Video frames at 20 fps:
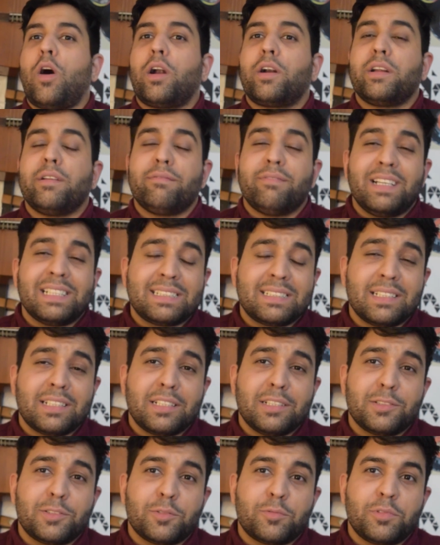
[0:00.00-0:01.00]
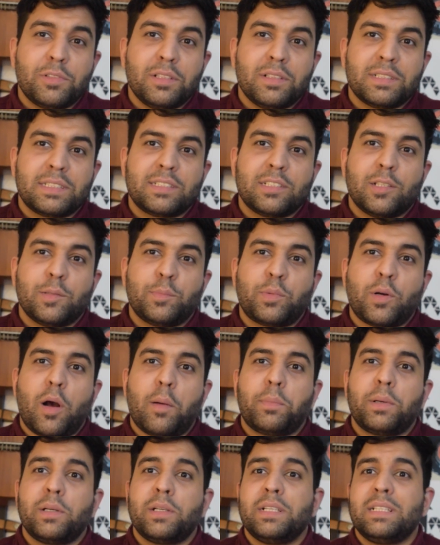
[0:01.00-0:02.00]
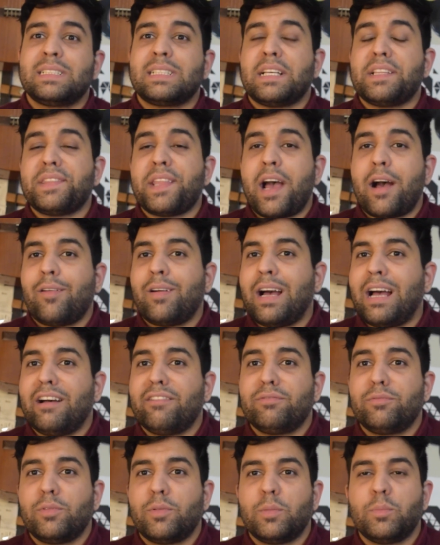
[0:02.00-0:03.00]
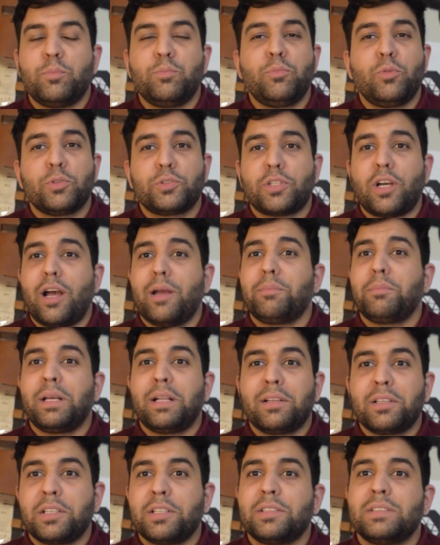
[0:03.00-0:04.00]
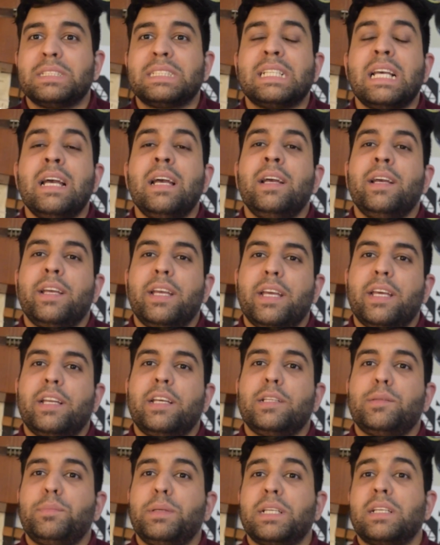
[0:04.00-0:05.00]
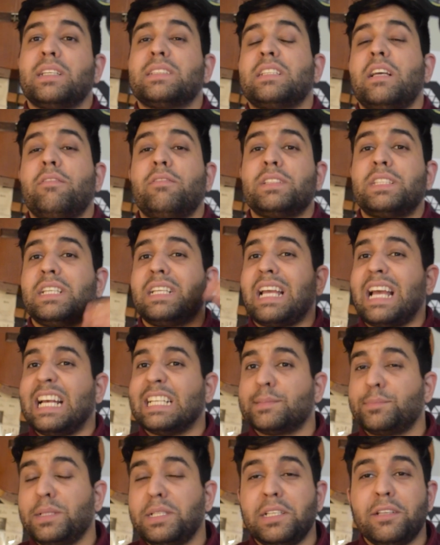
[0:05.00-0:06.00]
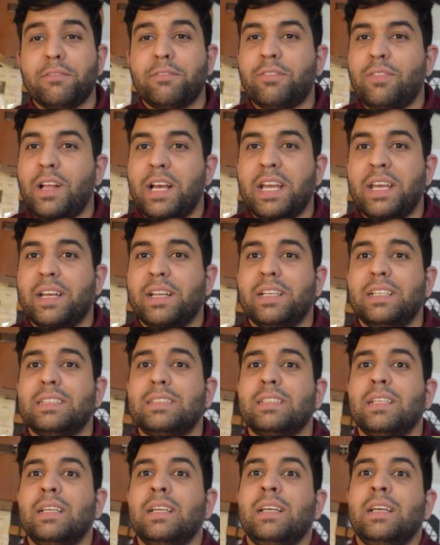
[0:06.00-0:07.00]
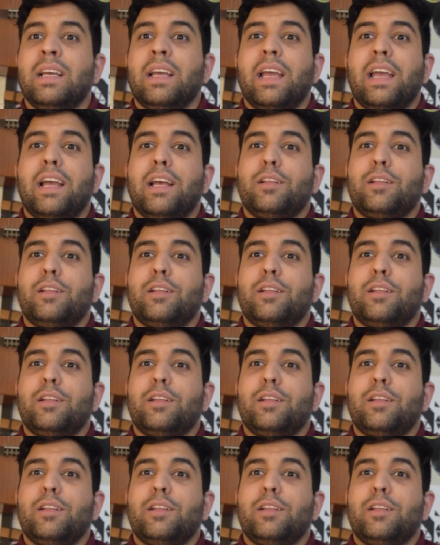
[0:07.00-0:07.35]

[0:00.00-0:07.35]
who are investing into real estate properties and now have multi-millions in it because everything has been inflated